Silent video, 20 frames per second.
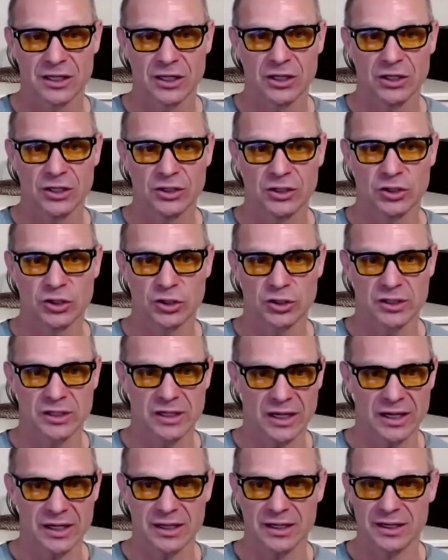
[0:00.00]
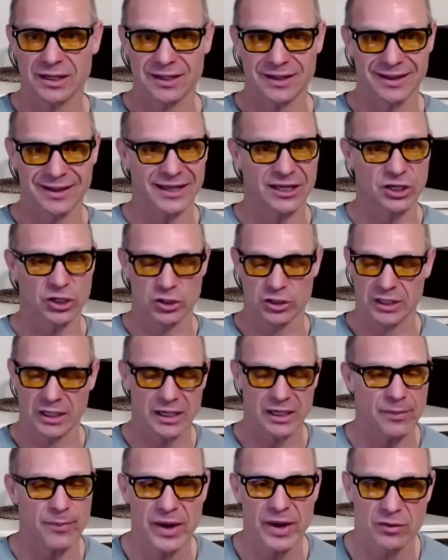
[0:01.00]
you're gonna like you're gonna
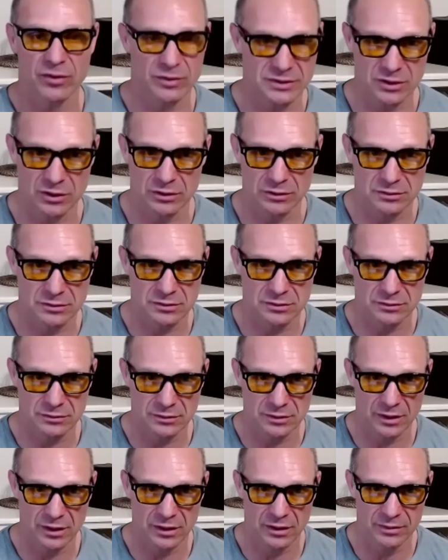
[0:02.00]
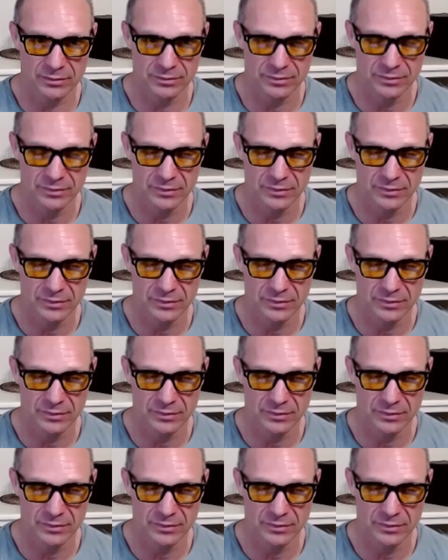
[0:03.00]
get better results. Um,